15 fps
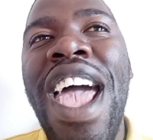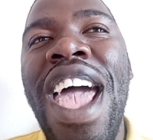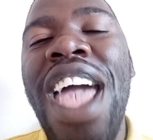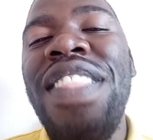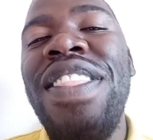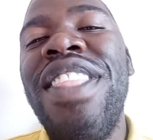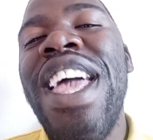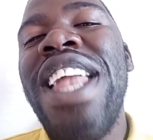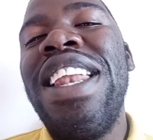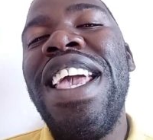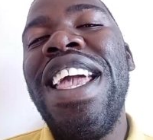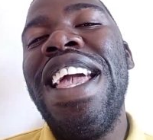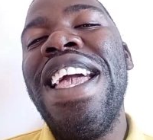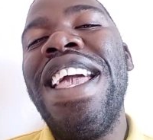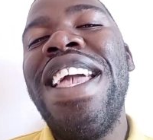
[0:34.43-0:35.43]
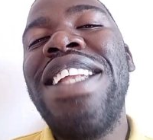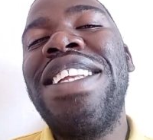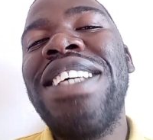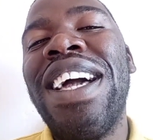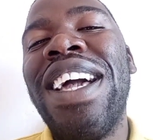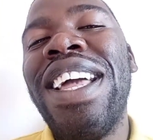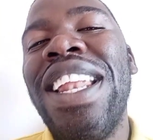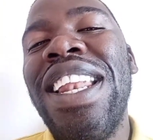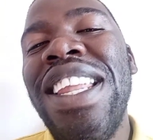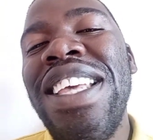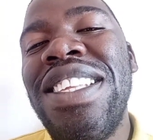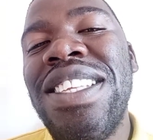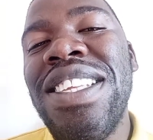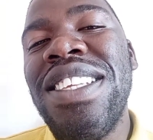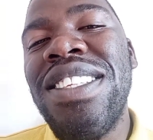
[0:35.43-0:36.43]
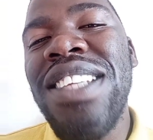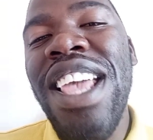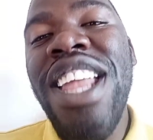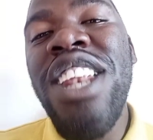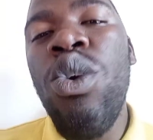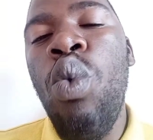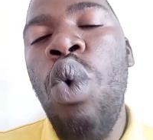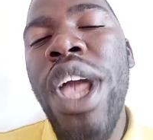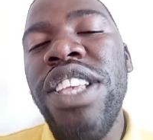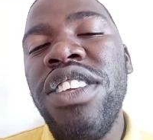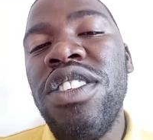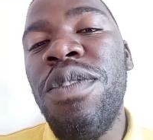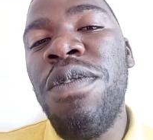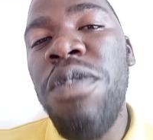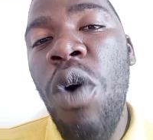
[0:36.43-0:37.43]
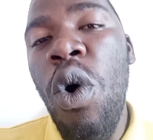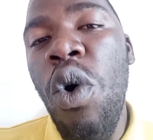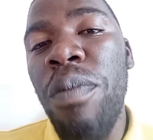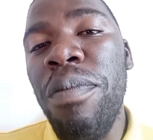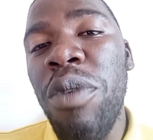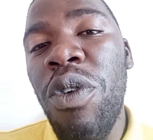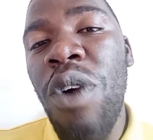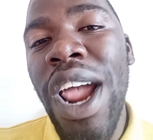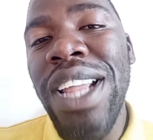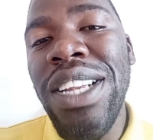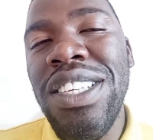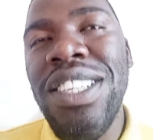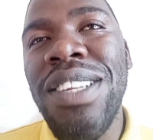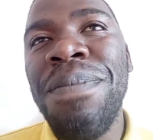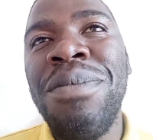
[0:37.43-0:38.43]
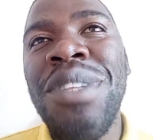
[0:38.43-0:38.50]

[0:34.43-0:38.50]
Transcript: And then it releases in waste form, right?